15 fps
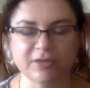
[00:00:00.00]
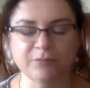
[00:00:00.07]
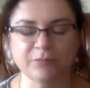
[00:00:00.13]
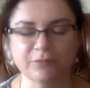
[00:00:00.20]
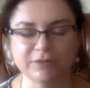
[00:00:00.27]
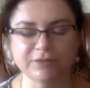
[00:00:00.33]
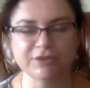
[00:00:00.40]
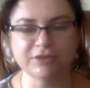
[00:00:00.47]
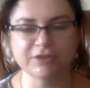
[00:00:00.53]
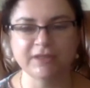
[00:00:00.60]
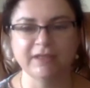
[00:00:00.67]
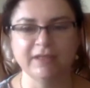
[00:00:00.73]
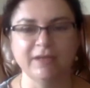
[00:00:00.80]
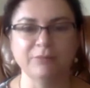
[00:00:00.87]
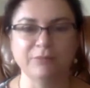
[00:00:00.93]
which
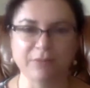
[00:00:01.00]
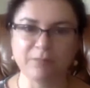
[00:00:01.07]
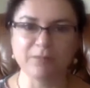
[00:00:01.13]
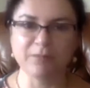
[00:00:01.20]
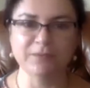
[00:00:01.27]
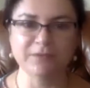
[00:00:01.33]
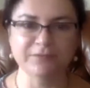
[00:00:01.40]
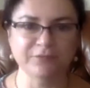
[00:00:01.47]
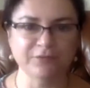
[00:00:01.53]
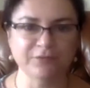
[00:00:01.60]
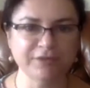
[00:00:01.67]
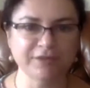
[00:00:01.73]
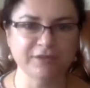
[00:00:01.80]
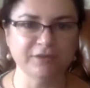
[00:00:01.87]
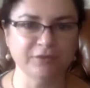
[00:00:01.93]
probably if you're
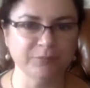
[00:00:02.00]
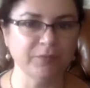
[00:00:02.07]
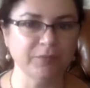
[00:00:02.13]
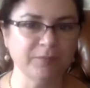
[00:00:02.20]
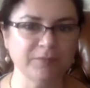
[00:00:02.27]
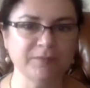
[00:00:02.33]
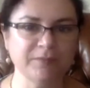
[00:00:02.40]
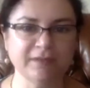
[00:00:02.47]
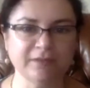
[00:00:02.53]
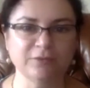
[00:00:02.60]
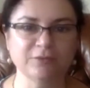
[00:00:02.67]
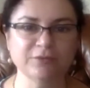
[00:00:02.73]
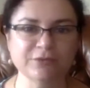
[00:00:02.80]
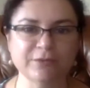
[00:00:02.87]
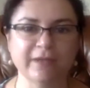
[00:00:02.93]
here, probably
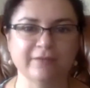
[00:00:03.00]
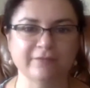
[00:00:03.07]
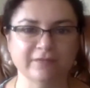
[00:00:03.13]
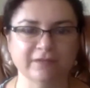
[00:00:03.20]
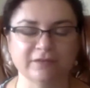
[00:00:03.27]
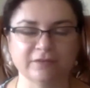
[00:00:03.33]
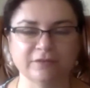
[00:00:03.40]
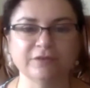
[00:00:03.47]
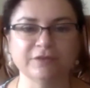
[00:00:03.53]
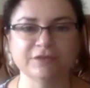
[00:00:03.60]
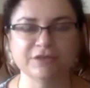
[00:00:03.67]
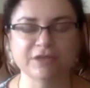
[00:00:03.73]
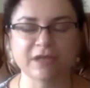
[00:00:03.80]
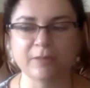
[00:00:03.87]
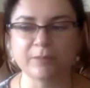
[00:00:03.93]
also have a good
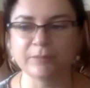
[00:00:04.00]
job,